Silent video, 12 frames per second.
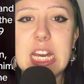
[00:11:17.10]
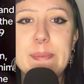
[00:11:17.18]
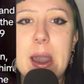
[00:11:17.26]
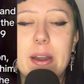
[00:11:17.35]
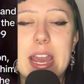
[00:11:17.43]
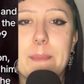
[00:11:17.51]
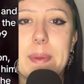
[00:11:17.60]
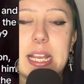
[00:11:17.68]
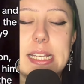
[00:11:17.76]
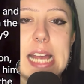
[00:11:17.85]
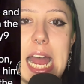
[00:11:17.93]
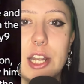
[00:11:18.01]
about it
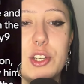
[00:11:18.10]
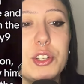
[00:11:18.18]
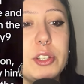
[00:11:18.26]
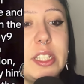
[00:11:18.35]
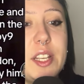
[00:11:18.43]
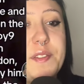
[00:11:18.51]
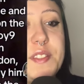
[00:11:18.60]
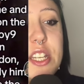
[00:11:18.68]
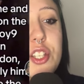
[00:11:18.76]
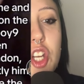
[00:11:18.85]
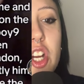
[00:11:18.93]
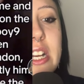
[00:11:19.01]
because Andrew lived
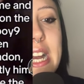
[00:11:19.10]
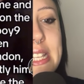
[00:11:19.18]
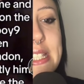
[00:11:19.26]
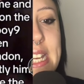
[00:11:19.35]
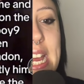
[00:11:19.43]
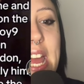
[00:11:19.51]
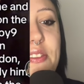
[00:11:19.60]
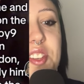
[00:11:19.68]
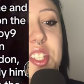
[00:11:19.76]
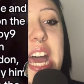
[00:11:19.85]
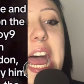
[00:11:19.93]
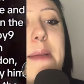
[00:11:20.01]
in Doncaster at
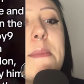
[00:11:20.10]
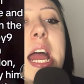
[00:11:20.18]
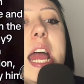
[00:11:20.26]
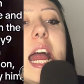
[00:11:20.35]
the time